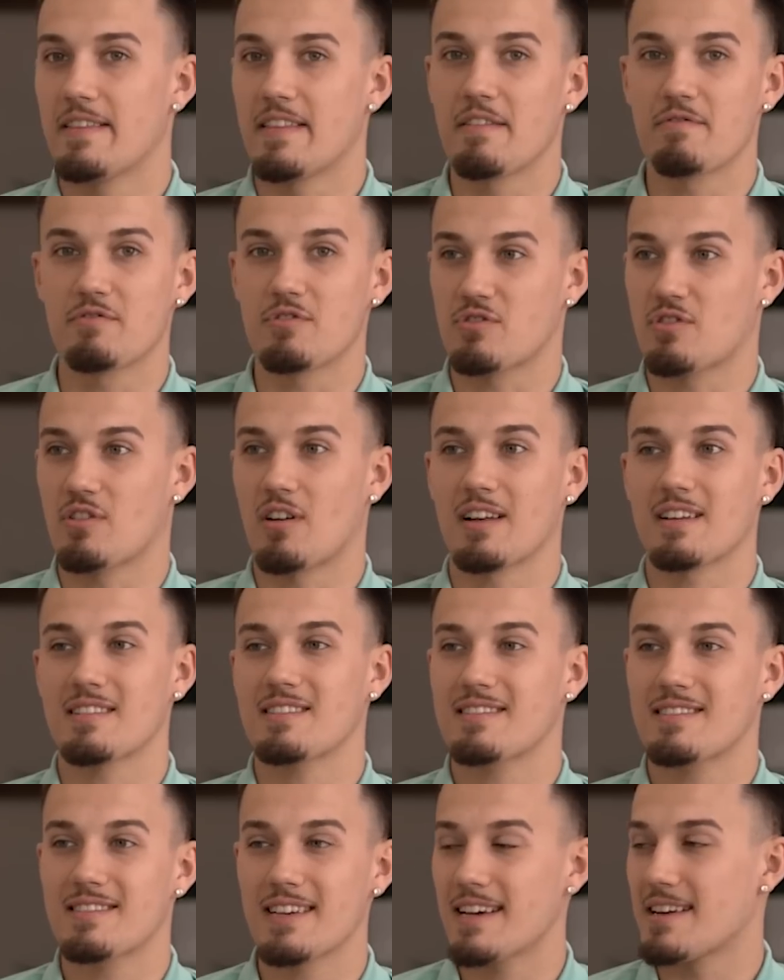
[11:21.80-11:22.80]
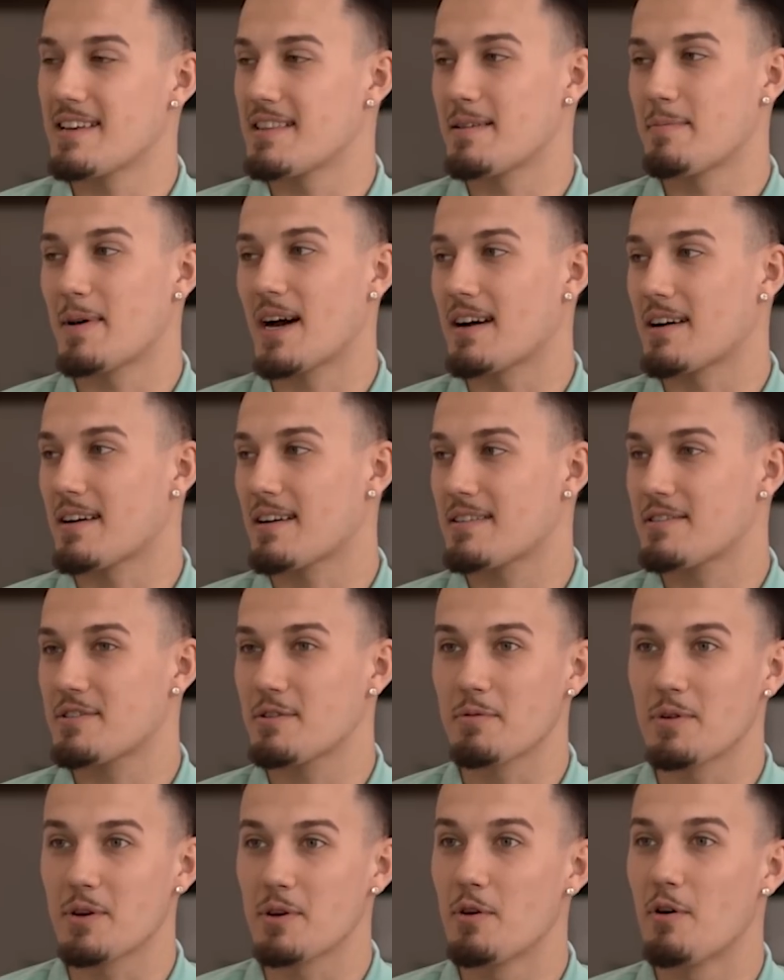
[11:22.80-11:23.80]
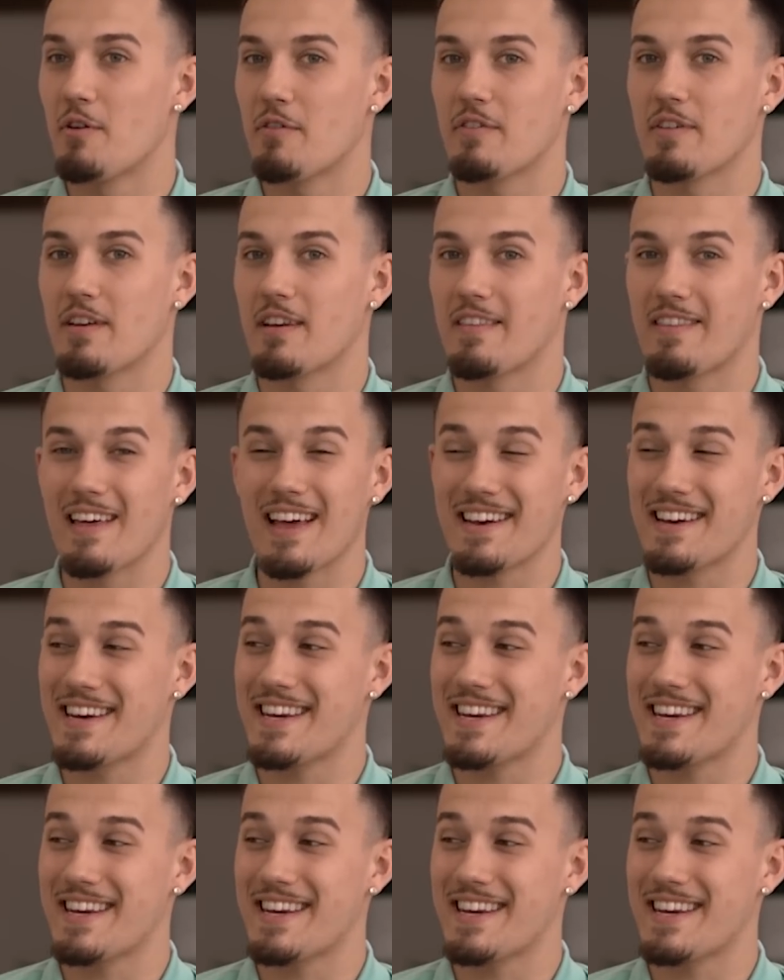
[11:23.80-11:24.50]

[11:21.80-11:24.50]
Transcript: and they've just got it sitting in the bank doing nothing. And they're